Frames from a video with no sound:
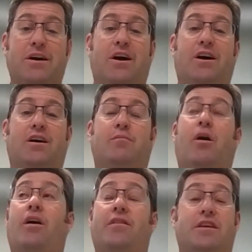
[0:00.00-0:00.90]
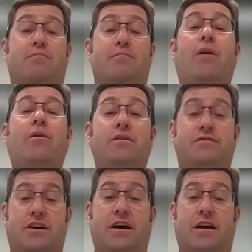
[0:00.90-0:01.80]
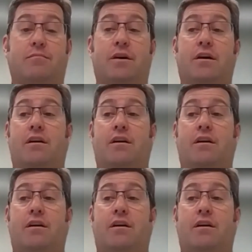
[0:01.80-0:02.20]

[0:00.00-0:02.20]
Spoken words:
on the amount of time